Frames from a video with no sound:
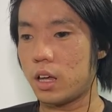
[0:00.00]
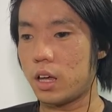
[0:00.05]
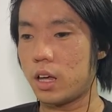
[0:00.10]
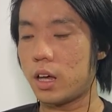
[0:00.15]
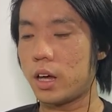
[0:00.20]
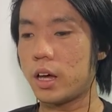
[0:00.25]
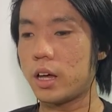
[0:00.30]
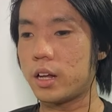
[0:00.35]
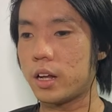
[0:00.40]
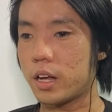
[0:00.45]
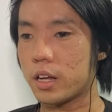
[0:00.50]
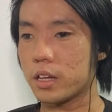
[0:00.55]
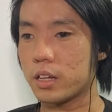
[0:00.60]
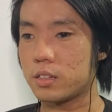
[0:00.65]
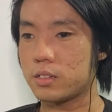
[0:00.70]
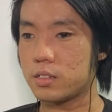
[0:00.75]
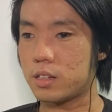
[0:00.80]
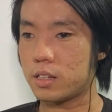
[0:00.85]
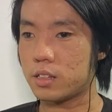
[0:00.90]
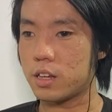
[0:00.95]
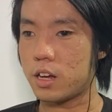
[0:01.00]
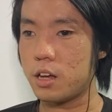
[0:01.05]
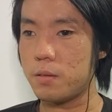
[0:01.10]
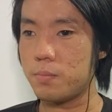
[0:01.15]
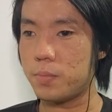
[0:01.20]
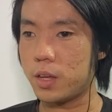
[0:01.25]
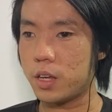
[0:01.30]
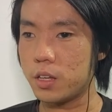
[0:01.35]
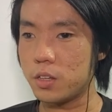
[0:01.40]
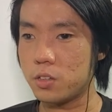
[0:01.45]
and I can start
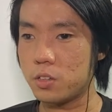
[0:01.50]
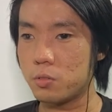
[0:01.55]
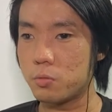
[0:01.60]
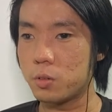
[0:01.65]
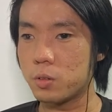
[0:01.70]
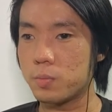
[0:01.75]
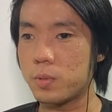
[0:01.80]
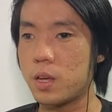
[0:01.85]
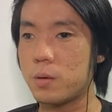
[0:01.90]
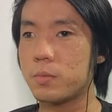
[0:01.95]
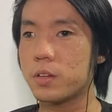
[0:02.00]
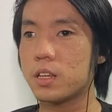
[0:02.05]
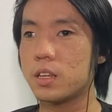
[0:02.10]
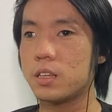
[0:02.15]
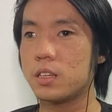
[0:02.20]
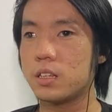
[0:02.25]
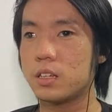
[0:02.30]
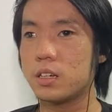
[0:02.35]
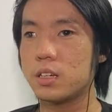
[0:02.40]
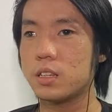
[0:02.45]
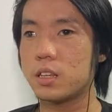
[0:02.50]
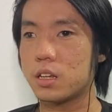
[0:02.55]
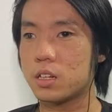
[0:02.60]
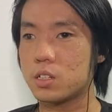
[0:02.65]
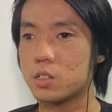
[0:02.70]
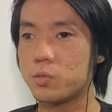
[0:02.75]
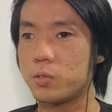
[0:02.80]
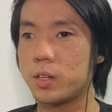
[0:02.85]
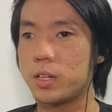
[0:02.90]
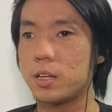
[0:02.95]
typing, you would be able to hear that
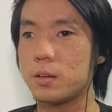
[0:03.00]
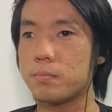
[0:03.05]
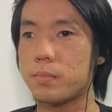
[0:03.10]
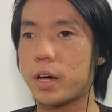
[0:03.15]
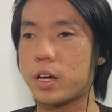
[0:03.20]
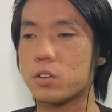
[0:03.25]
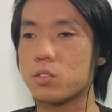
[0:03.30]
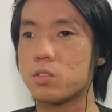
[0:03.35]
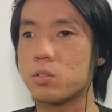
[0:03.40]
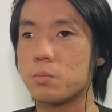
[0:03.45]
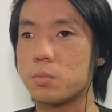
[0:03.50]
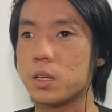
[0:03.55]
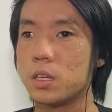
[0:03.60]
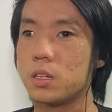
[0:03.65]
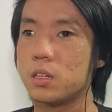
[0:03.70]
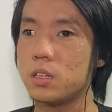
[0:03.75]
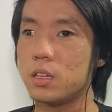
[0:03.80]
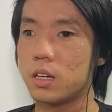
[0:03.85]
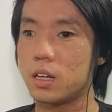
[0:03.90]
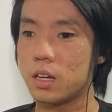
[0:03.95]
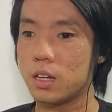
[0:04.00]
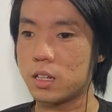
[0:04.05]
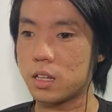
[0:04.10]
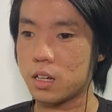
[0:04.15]
it's reading back to me uh,